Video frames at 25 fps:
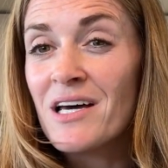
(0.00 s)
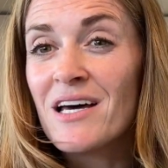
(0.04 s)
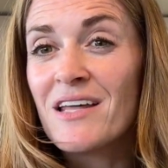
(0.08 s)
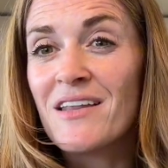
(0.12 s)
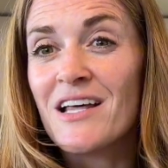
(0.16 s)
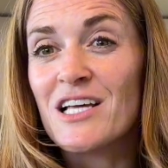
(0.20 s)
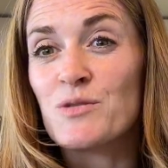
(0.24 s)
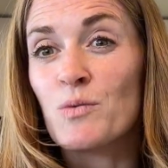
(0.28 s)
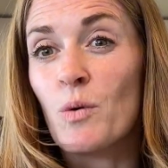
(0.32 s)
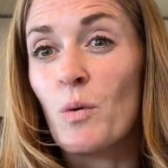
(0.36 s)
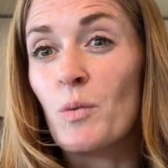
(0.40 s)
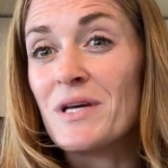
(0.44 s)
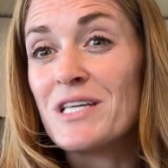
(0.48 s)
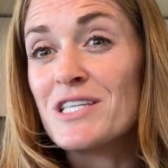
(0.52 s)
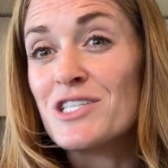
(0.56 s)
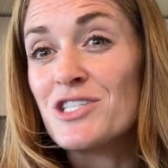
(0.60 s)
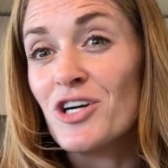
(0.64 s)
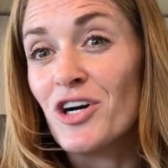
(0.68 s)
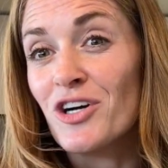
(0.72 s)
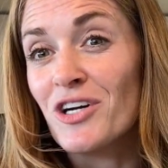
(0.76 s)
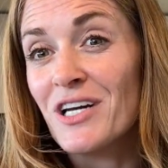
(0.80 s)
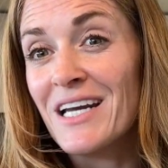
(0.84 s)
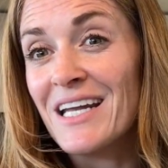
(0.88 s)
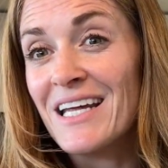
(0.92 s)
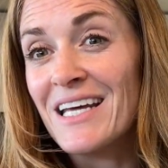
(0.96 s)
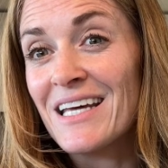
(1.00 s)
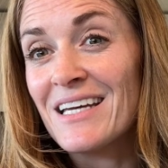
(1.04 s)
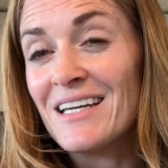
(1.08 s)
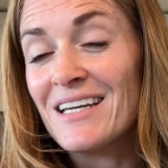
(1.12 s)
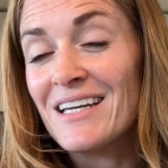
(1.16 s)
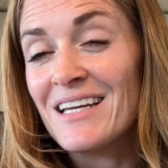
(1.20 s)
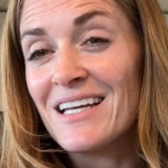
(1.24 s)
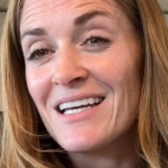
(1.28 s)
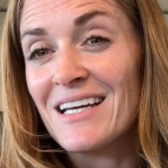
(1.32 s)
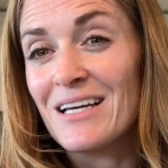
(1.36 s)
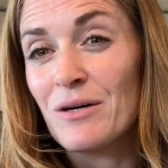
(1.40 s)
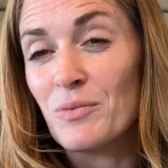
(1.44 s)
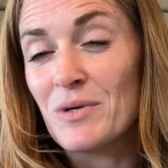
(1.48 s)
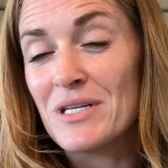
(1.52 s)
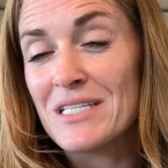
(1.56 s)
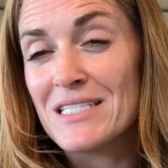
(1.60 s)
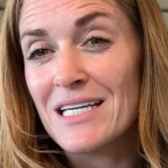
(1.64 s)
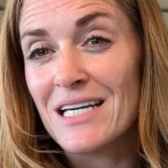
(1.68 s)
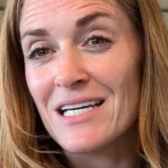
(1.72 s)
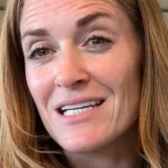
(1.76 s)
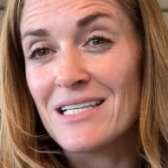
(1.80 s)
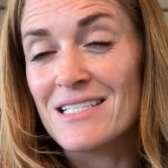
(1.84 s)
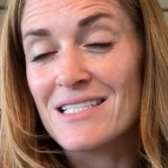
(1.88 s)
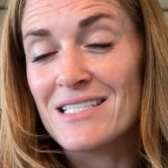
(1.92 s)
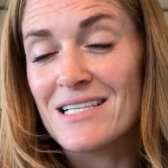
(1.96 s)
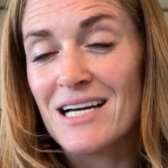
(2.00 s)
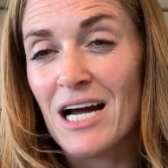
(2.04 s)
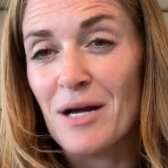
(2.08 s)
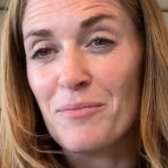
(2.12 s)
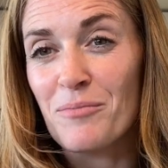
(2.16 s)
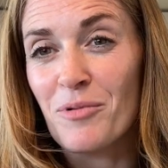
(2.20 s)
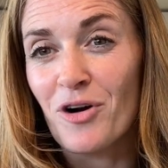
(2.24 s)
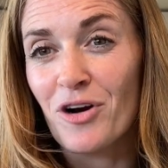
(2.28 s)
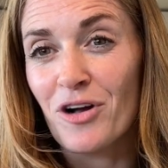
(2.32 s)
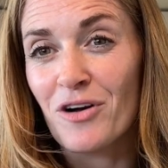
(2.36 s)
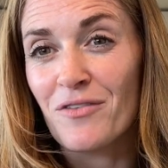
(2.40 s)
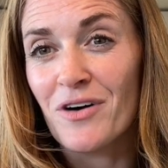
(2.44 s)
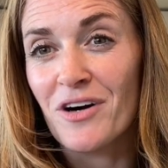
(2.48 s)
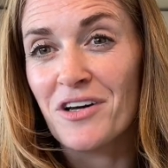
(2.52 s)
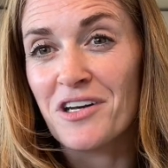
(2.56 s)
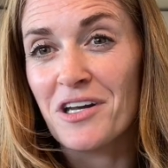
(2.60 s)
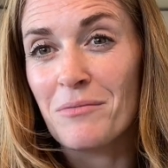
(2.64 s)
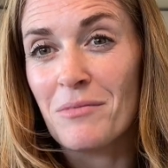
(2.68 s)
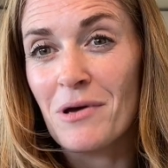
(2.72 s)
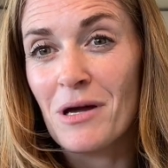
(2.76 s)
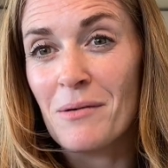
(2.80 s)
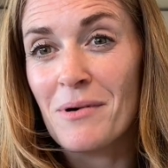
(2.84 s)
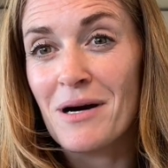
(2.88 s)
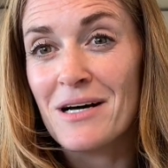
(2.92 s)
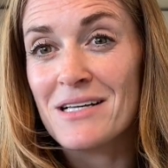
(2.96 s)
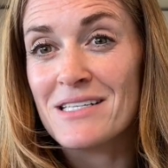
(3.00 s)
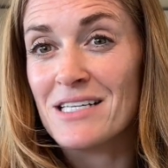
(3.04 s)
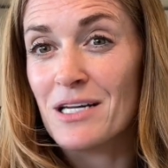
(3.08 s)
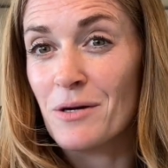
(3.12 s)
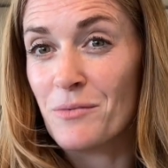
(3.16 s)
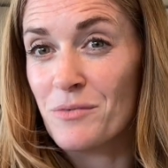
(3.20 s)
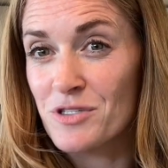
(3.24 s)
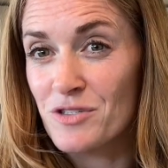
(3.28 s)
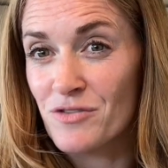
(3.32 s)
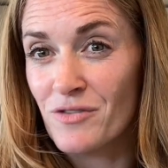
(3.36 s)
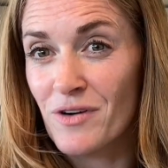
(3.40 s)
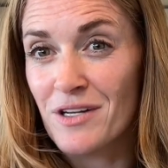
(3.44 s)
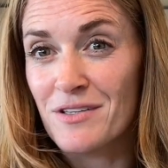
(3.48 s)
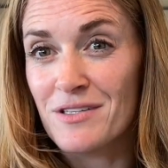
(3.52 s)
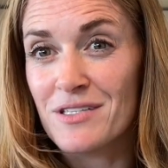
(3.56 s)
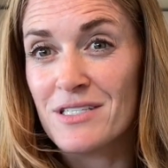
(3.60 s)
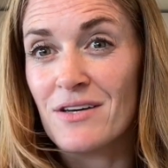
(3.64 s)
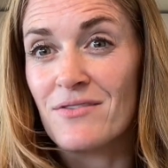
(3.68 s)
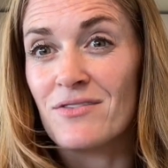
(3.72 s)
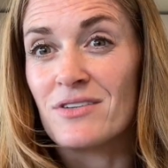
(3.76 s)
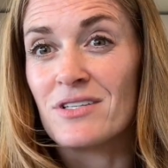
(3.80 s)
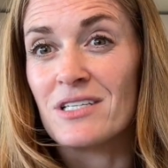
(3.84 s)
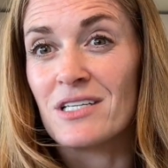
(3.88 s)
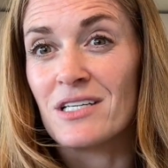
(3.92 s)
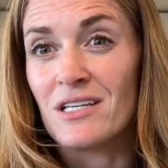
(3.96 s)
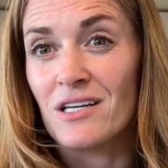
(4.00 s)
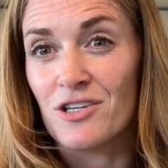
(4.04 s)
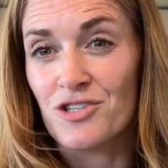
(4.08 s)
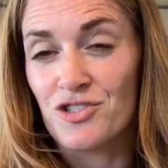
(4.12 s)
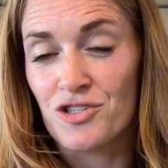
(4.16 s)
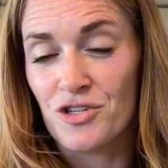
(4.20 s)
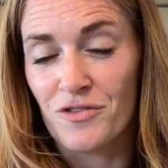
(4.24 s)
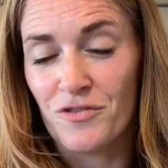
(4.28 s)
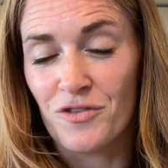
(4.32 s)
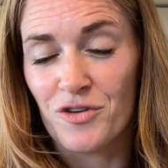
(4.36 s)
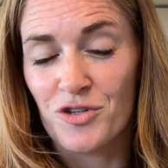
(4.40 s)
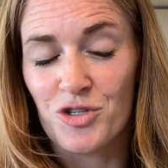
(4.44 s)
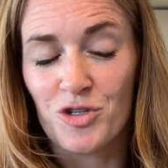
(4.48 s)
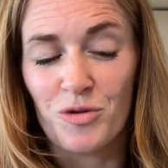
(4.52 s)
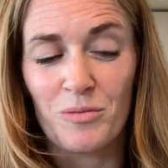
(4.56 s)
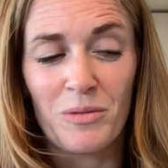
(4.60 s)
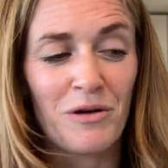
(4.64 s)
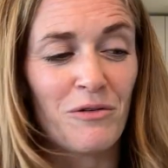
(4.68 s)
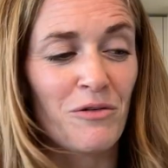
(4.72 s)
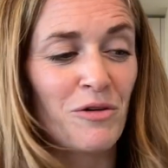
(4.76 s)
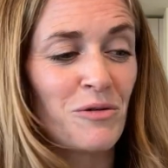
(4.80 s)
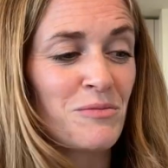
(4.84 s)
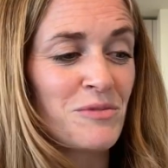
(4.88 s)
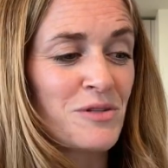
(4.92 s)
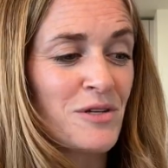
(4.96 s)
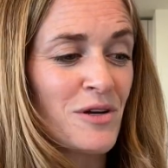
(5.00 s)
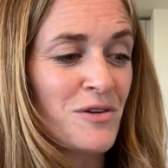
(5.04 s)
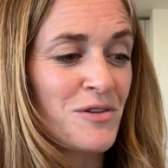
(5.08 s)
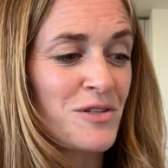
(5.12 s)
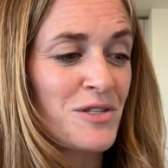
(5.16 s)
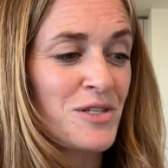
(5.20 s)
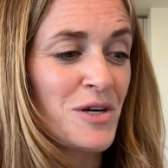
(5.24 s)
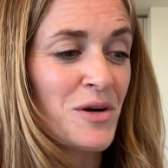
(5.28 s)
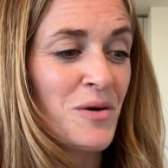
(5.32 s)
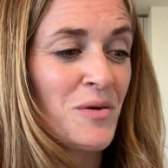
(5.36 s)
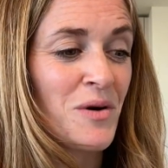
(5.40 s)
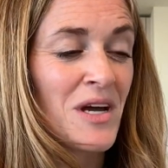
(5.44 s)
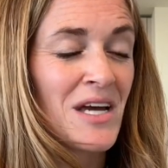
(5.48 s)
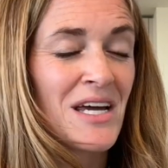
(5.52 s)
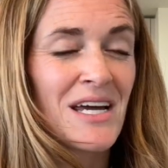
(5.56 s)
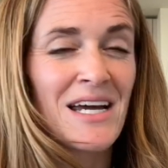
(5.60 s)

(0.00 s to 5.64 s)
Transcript: That's what we started in, and we stayed in Sky Park Valdebebas, and it was around 1,700 for 2 bedrooms also.